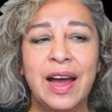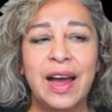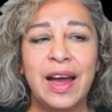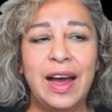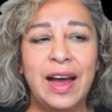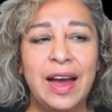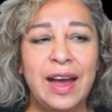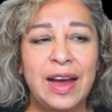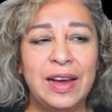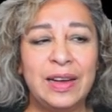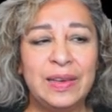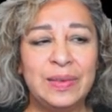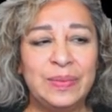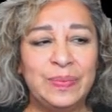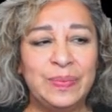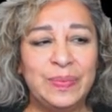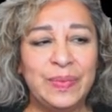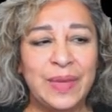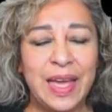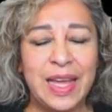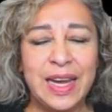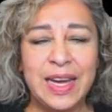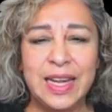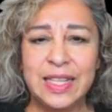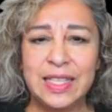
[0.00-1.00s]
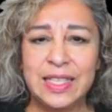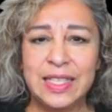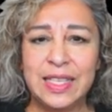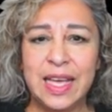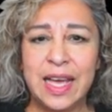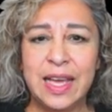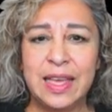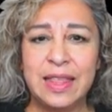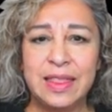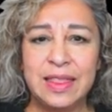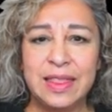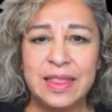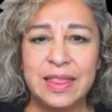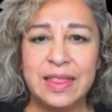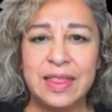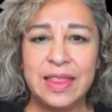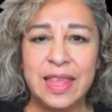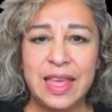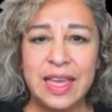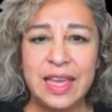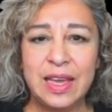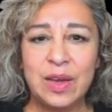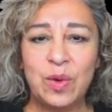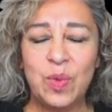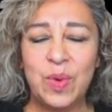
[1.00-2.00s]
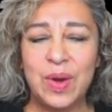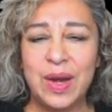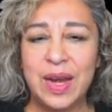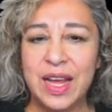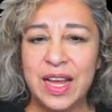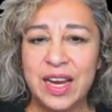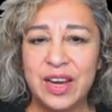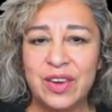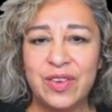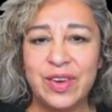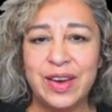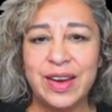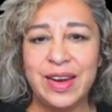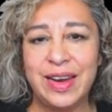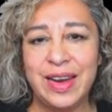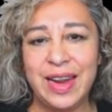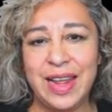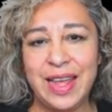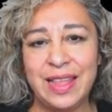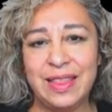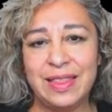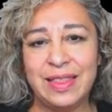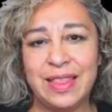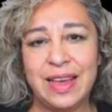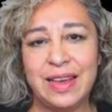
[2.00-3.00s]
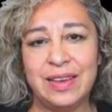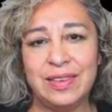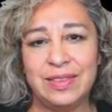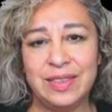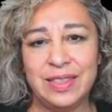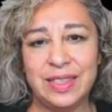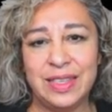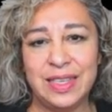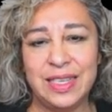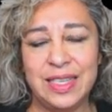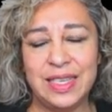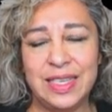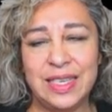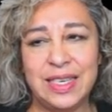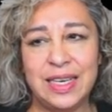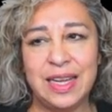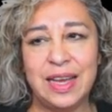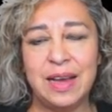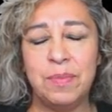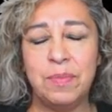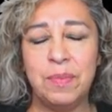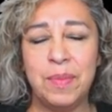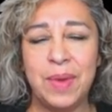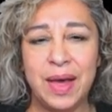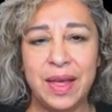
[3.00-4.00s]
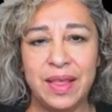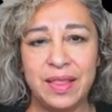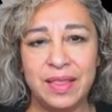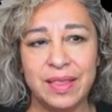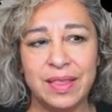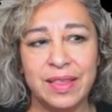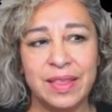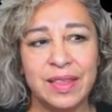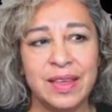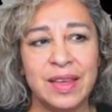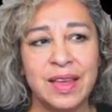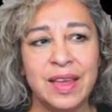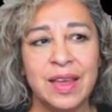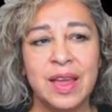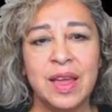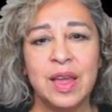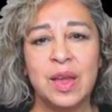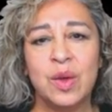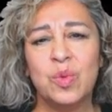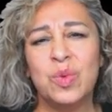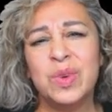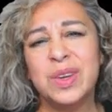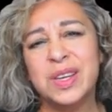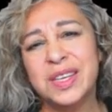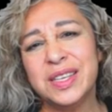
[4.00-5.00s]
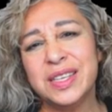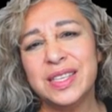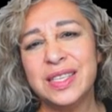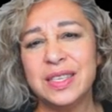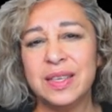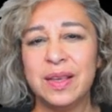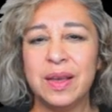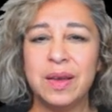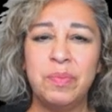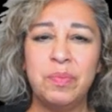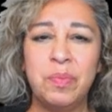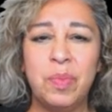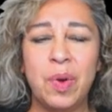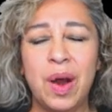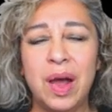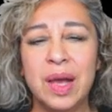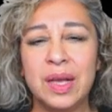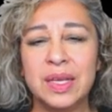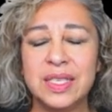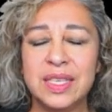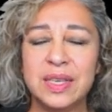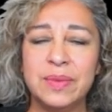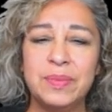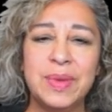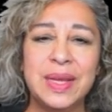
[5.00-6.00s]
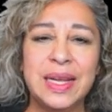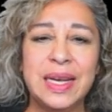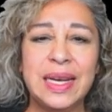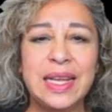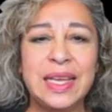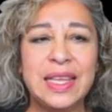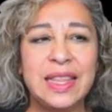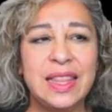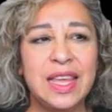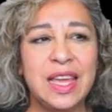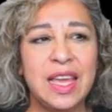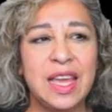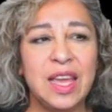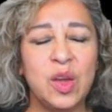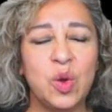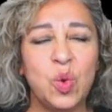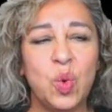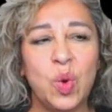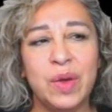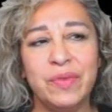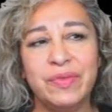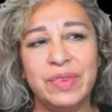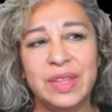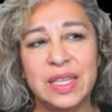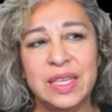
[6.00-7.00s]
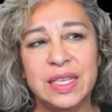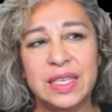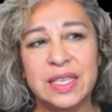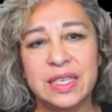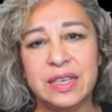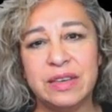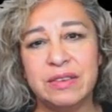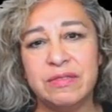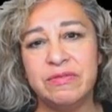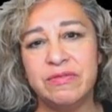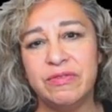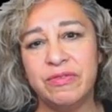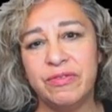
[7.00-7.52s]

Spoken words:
And it's, I think, $108,000 a month, which is approximately the equivalent of